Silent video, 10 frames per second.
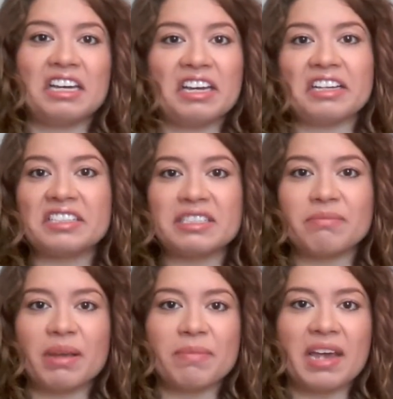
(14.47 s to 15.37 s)
it's
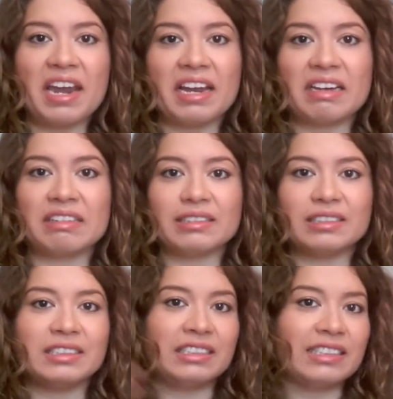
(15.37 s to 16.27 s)
maybe at a
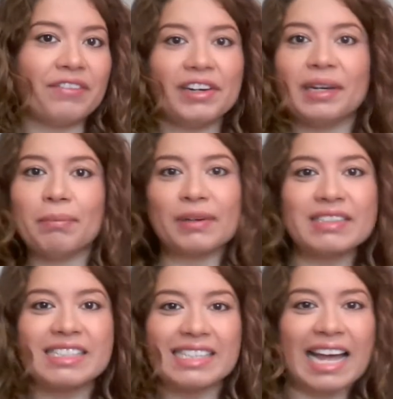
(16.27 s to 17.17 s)

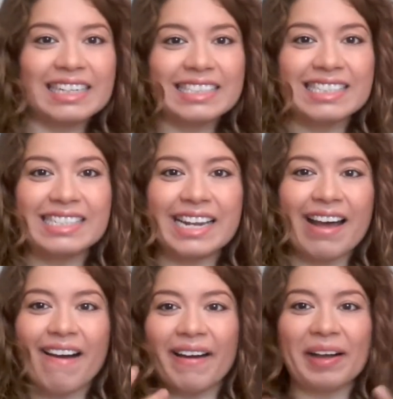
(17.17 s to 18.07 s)
70%
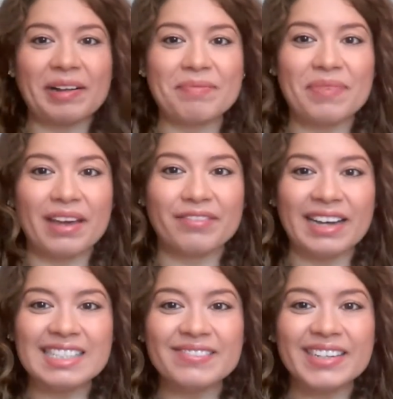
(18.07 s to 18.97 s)
um,
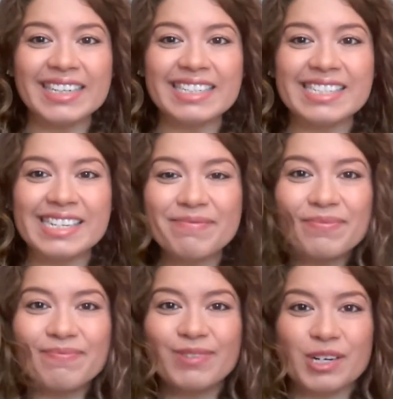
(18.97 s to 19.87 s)
advancement in
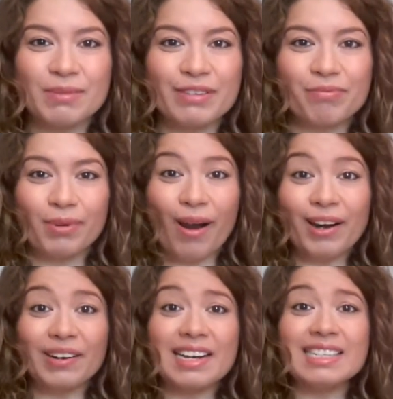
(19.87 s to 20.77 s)
terms of
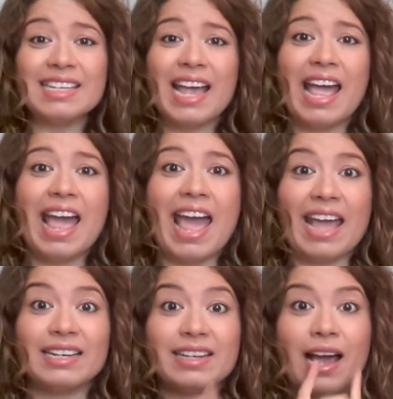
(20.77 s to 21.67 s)
progress
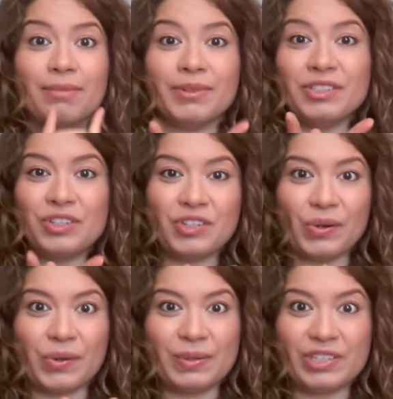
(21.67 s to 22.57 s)
and I'm going to show
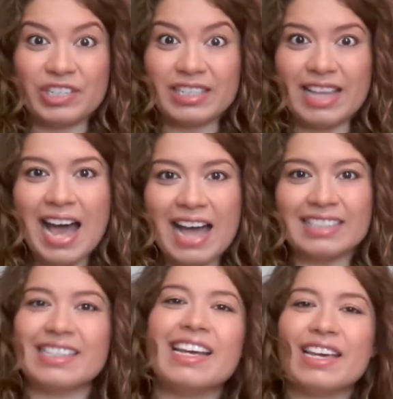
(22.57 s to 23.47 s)
you just
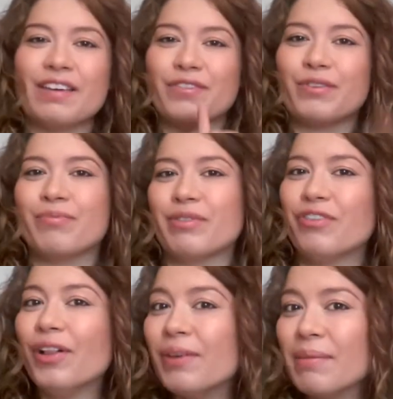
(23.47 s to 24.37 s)
that. If you've been
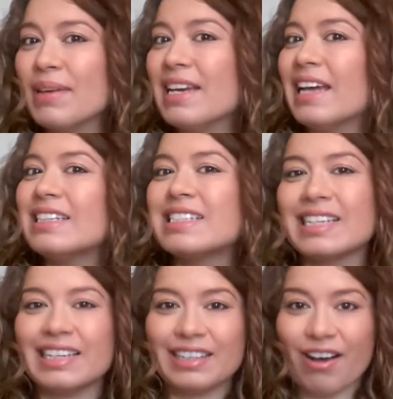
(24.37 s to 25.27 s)
following me and
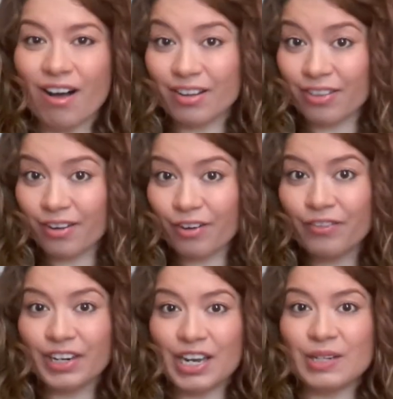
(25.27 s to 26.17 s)
seen the other
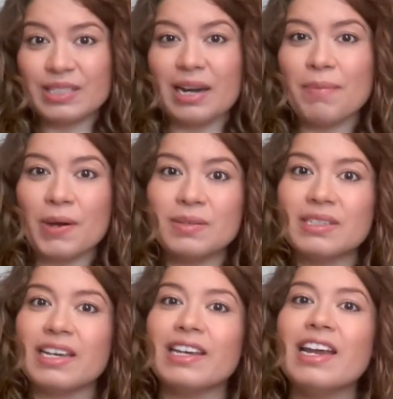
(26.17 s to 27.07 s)
videos that I
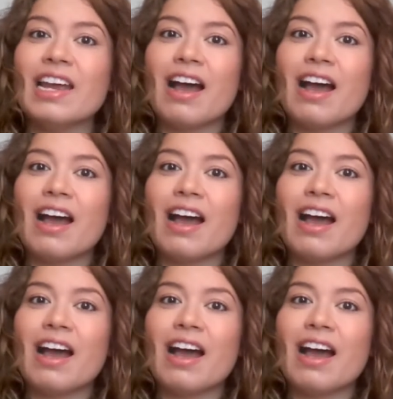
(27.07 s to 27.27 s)
posted